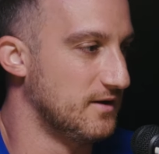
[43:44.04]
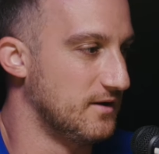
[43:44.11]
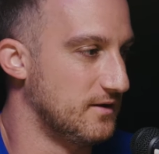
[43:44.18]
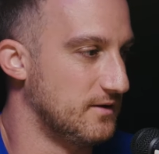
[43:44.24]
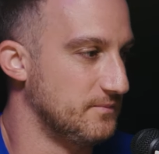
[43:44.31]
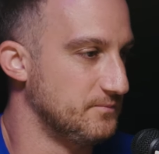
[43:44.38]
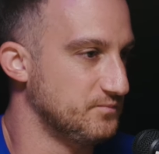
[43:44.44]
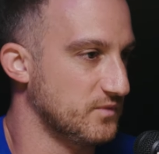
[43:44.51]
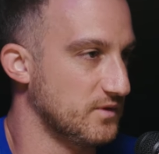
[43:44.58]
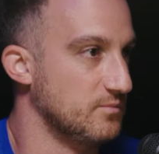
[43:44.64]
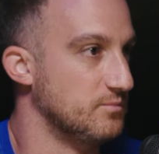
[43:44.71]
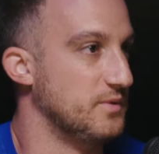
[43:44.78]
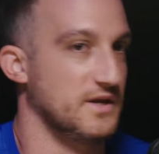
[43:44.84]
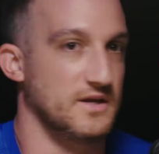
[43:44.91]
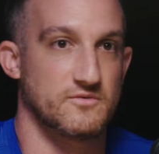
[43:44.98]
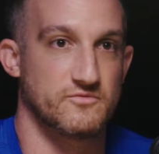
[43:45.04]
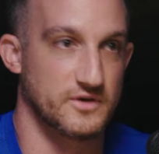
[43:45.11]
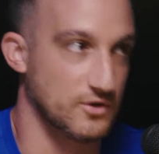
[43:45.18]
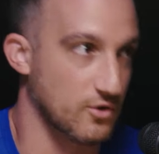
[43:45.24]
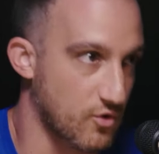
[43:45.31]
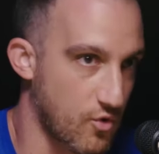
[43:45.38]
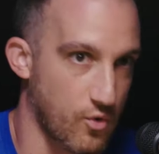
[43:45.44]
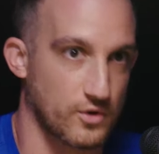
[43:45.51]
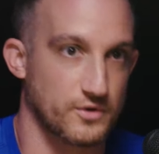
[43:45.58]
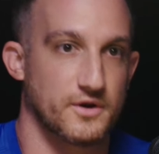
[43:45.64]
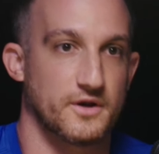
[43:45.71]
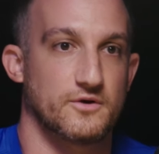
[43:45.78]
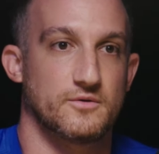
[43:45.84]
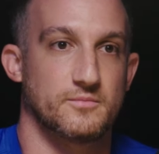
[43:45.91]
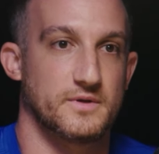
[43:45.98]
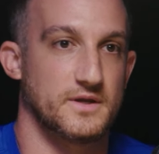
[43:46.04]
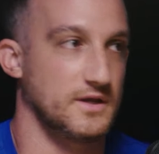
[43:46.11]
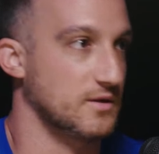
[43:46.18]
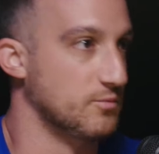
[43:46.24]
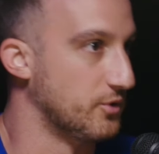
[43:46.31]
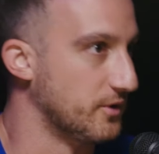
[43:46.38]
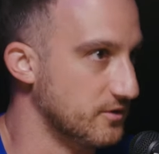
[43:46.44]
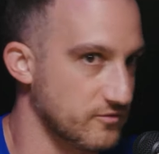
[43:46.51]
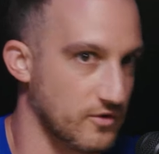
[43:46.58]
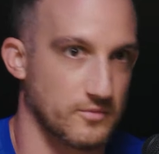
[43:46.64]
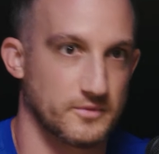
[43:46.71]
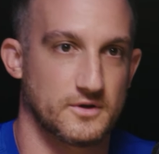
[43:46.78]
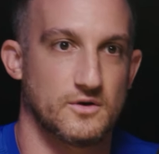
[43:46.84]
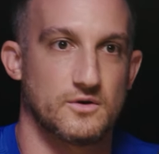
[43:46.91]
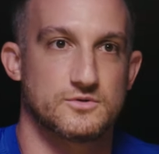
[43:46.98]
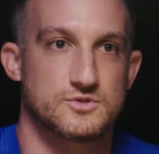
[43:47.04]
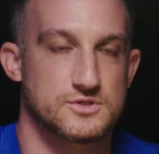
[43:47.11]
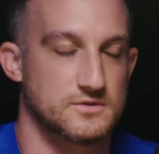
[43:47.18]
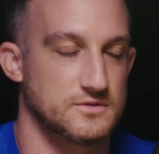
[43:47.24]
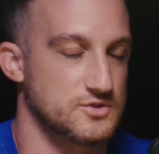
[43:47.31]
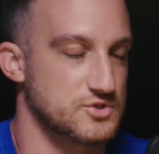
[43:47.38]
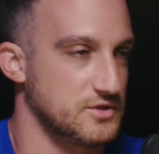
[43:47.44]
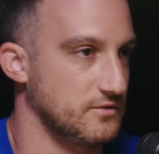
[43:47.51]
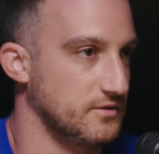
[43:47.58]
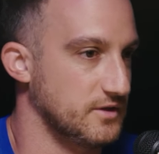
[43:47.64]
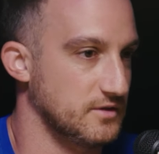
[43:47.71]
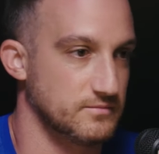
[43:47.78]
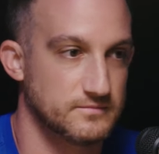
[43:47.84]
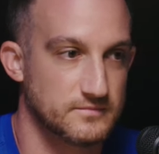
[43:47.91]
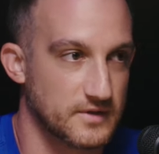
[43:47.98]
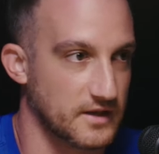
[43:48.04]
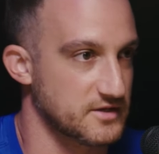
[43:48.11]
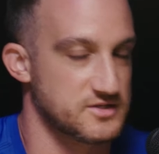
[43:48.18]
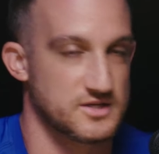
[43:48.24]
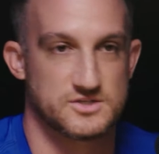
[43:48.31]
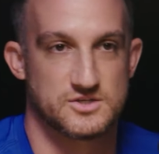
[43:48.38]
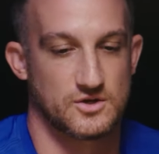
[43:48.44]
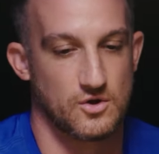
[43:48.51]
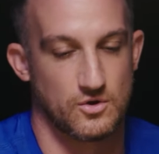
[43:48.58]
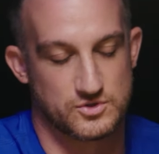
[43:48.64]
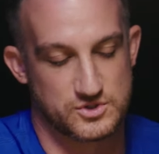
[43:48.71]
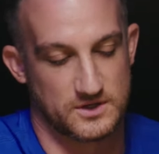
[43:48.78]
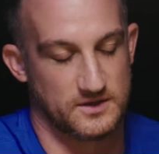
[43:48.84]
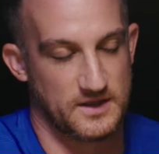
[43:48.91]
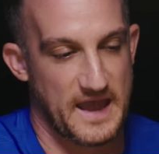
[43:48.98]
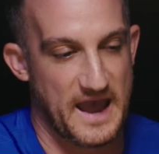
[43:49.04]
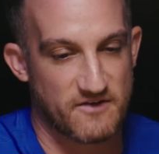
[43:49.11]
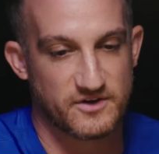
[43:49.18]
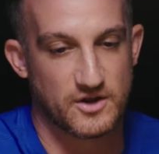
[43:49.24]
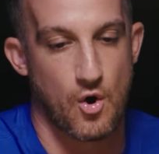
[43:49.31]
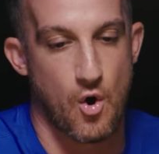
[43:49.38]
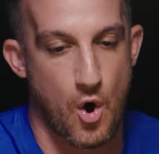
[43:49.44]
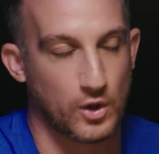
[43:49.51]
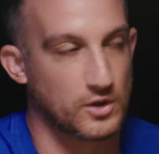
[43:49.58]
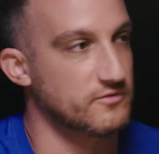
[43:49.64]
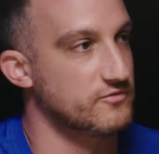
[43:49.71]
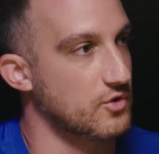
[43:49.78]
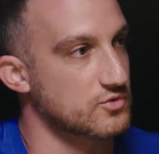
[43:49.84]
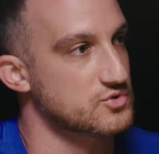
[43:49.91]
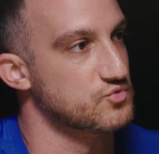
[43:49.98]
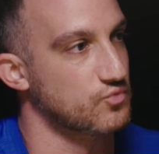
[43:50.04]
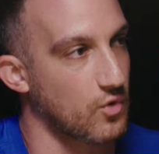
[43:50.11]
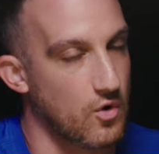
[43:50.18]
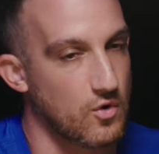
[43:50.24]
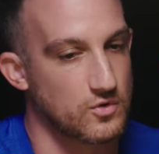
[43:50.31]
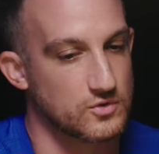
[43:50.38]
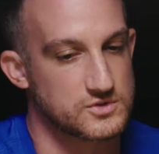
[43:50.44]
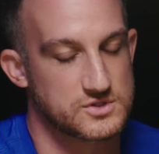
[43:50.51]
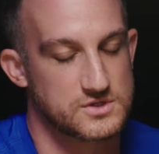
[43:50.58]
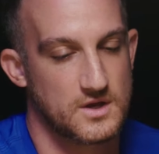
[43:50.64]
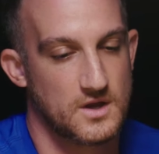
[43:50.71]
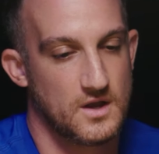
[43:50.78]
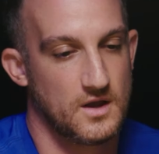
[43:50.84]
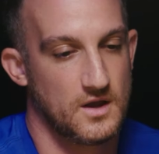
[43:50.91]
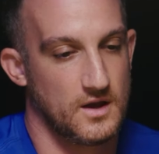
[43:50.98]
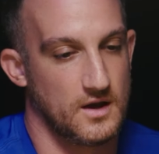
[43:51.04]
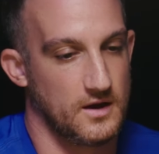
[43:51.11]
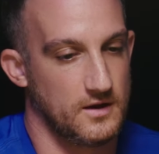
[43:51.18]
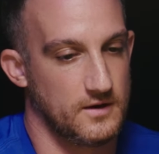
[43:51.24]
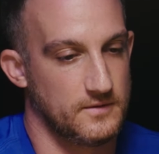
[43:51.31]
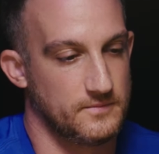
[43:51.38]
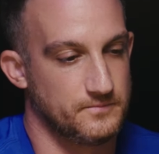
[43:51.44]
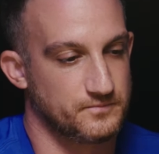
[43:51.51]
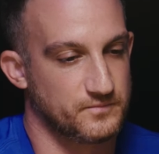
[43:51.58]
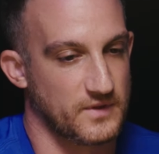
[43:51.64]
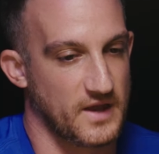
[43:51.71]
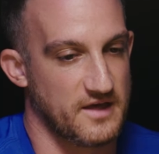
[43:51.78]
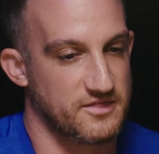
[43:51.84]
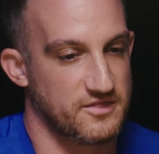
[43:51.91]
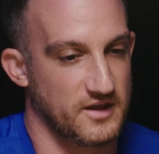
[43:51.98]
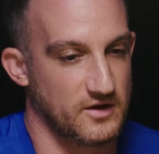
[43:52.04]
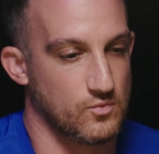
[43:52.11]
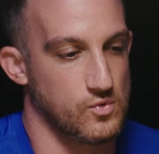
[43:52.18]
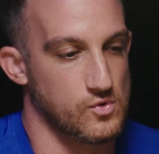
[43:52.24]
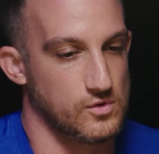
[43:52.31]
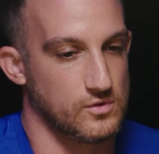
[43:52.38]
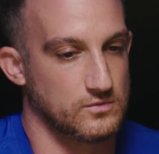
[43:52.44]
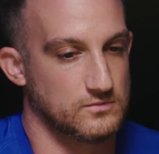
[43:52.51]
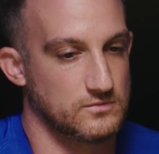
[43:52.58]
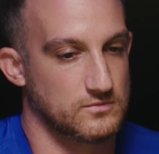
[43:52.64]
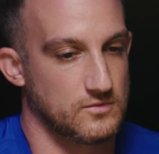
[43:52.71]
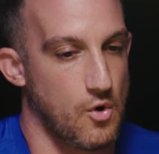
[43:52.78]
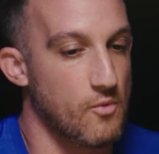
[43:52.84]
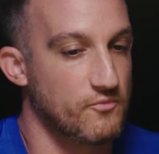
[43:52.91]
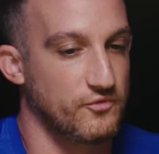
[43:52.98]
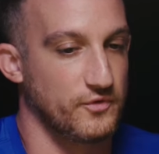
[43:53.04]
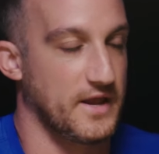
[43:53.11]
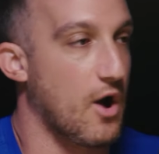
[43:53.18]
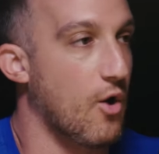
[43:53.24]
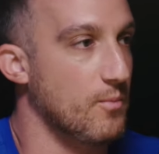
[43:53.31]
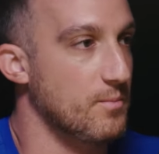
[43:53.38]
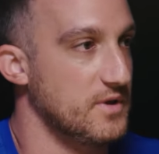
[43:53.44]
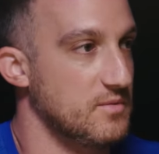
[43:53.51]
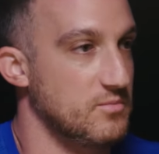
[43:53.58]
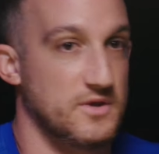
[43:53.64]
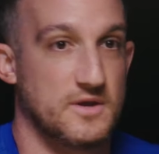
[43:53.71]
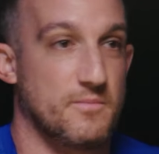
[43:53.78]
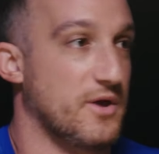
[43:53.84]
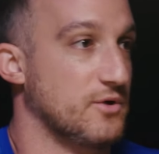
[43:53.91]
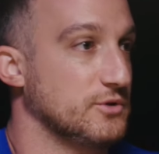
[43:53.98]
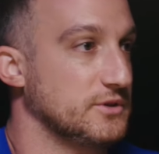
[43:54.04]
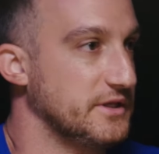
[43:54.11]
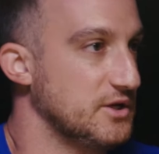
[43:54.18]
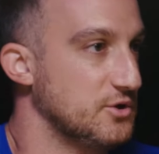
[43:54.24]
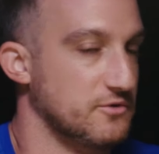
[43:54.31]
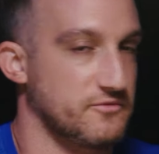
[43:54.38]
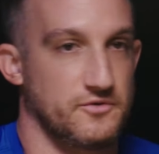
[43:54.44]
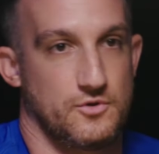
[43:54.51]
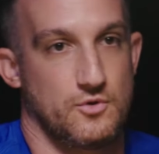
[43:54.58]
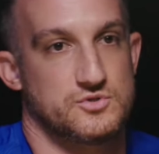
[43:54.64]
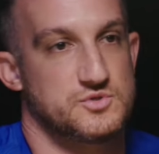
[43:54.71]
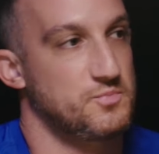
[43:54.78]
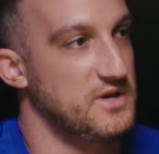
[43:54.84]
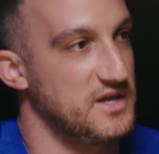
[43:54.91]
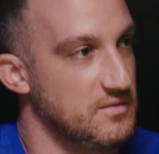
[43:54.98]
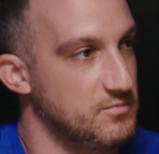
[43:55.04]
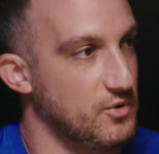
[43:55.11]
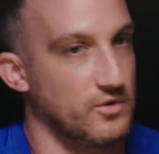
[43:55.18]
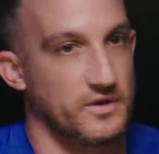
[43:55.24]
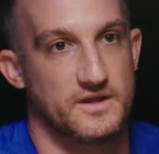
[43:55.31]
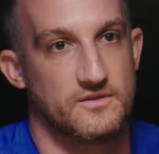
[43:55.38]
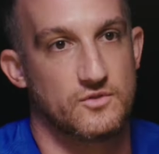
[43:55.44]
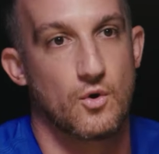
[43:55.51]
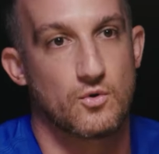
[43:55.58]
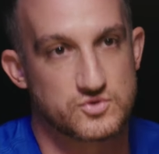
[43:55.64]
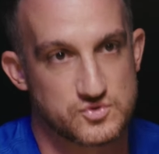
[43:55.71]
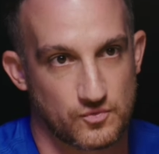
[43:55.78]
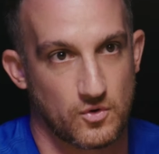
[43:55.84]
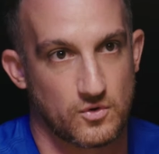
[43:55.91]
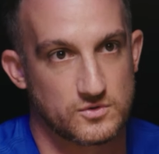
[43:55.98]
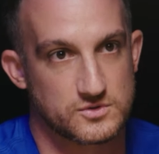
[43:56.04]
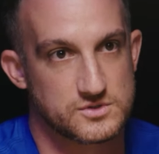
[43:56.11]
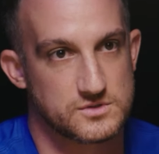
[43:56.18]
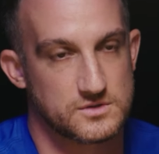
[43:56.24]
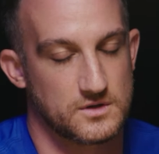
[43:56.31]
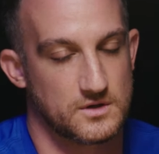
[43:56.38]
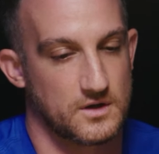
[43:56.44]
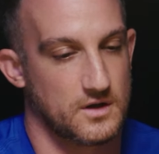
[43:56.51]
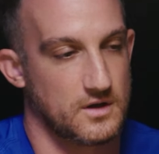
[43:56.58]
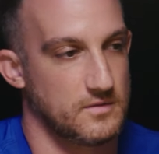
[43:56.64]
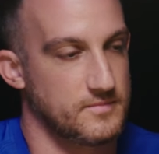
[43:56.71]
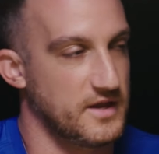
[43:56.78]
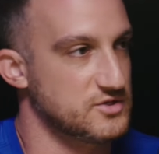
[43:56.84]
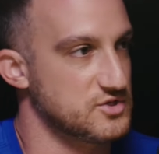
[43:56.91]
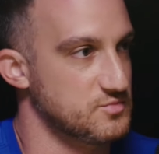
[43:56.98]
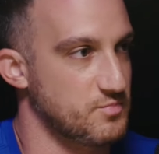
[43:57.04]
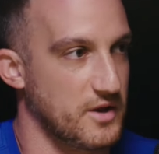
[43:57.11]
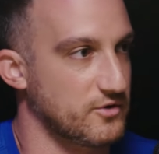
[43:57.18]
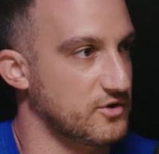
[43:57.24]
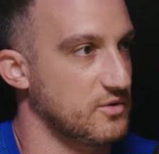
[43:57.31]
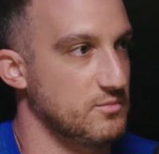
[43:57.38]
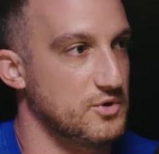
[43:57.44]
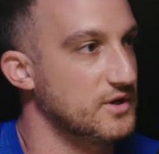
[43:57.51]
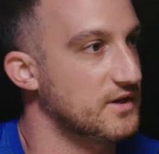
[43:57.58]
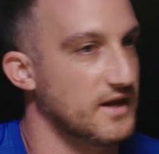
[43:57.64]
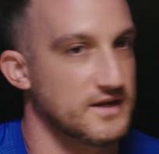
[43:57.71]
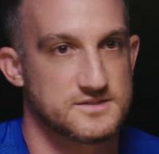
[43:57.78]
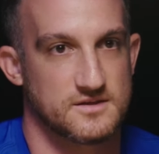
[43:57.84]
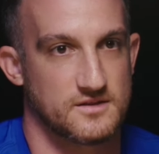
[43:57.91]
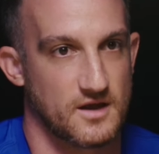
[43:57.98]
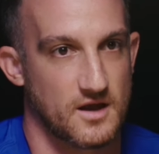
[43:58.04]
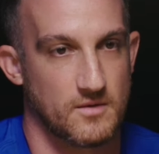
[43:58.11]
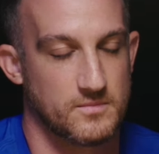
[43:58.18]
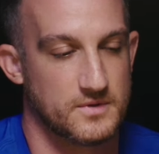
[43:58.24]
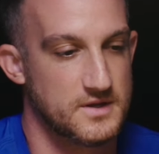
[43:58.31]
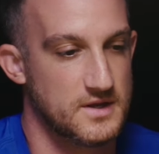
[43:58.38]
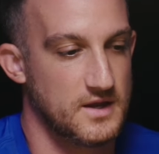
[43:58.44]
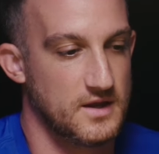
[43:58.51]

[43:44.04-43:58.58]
Um, being a video coordinator, being a player development coach in the G League, an assistant coach, having all of those roles, um, I think will hopefully help me be a better leader for those people in those roles um, and just better communicate to them